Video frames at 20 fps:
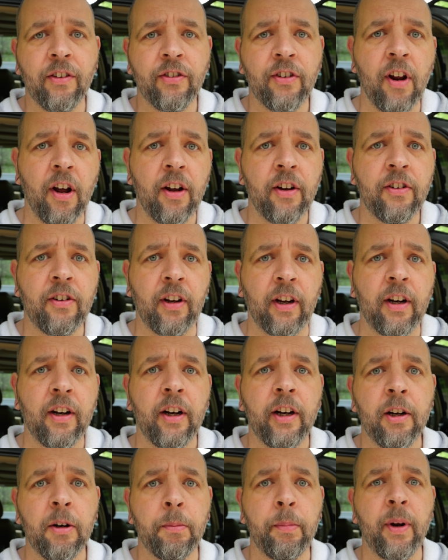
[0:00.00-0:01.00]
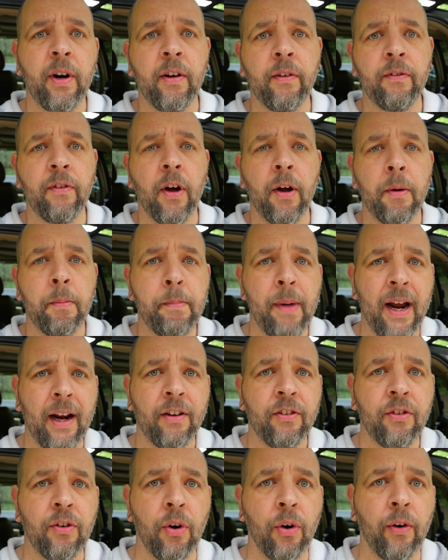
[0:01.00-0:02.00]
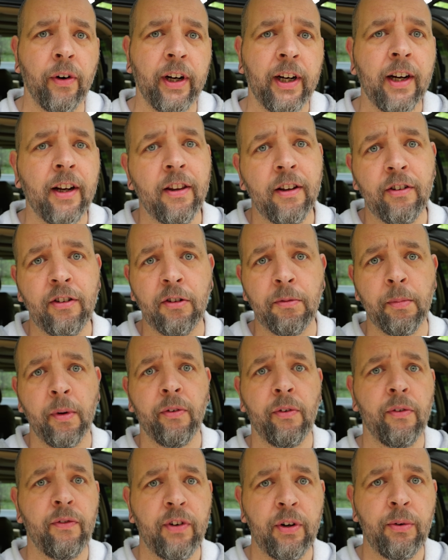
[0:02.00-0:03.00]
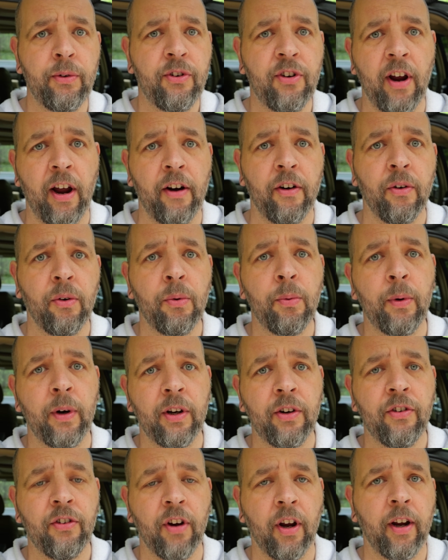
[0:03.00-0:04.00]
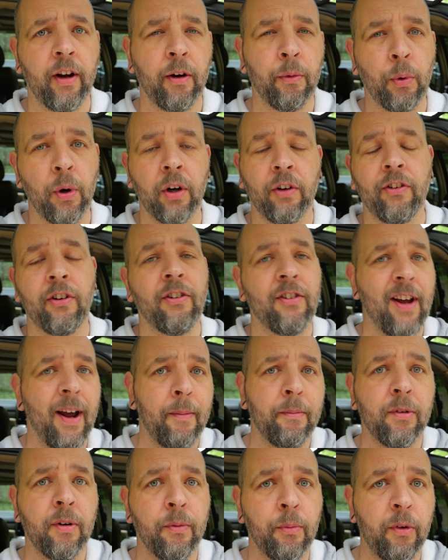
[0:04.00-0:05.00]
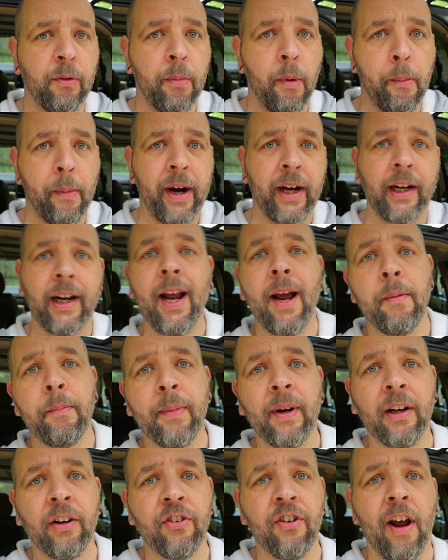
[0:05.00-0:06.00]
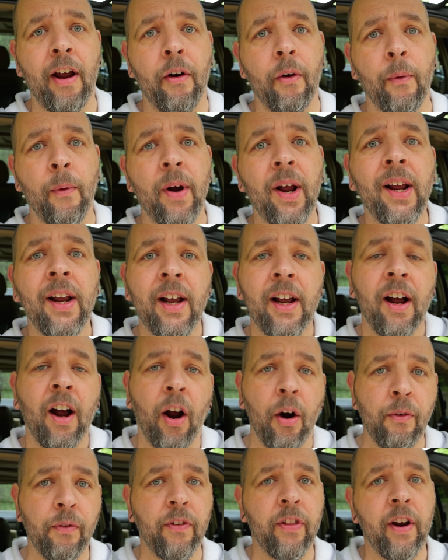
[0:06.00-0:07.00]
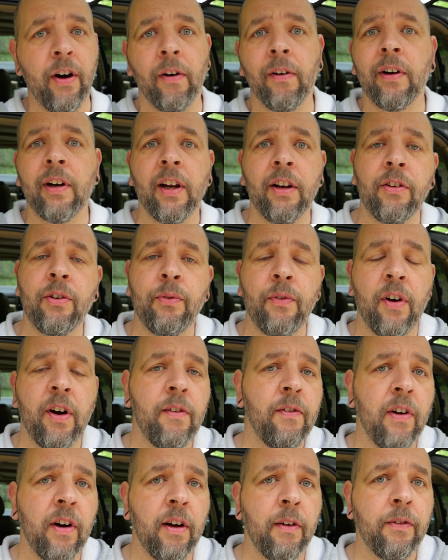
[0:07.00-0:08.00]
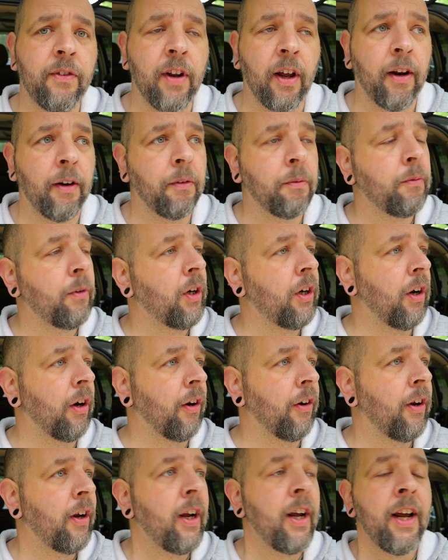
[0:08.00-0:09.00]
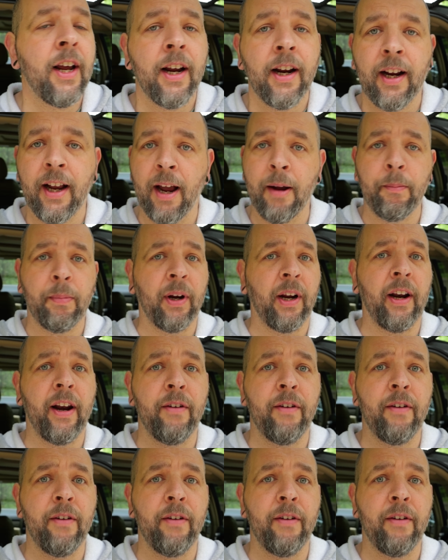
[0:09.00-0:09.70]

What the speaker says: started, a little bit of a backstory here. This is my review channel which works in tandem with my main camping channel. Over there on Kent Survival I've done, camping in